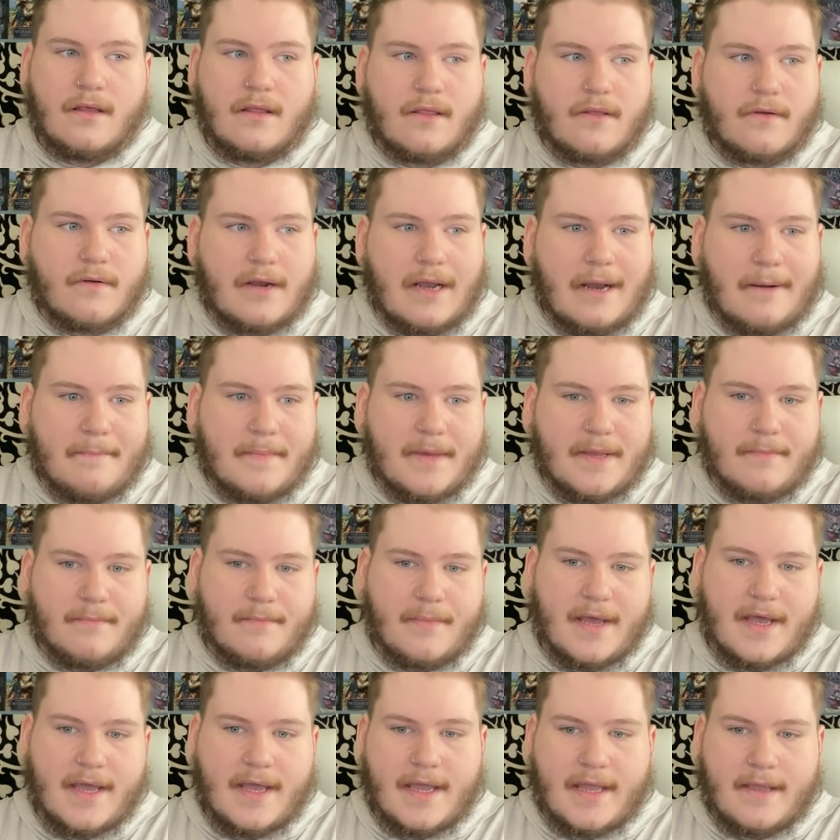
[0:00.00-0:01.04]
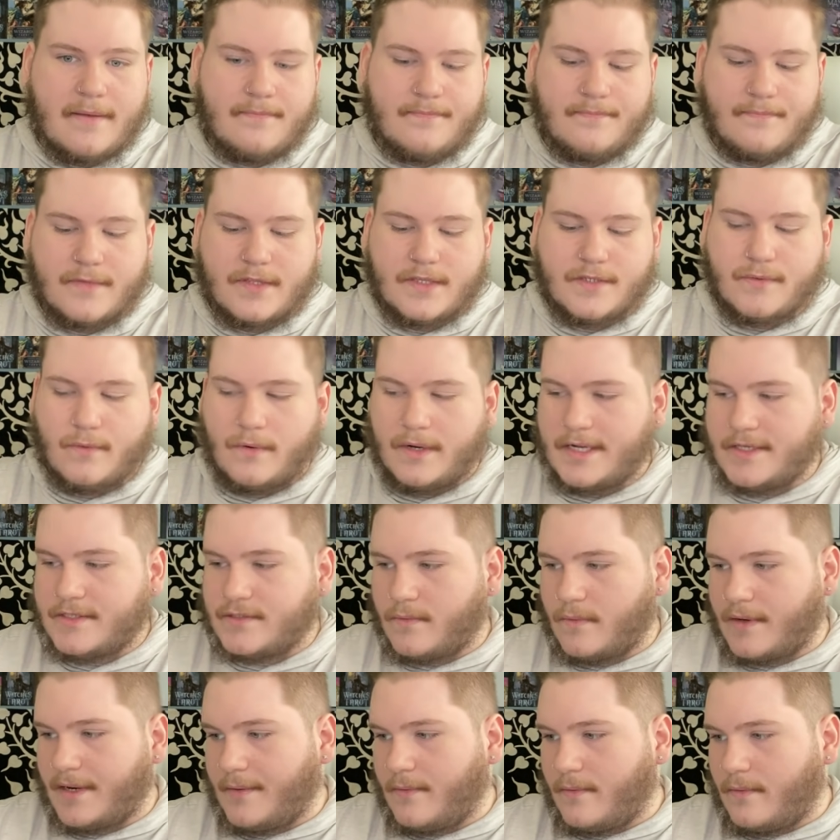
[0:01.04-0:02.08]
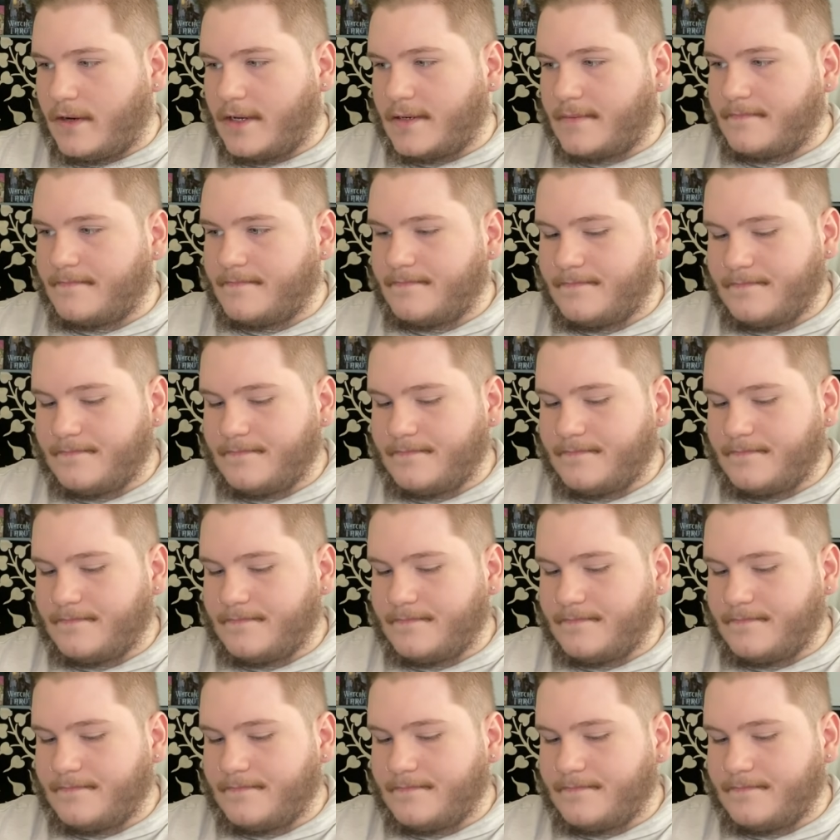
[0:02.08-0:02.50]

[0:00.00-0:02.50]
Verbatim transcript: throughout mid May twenty twenty-one.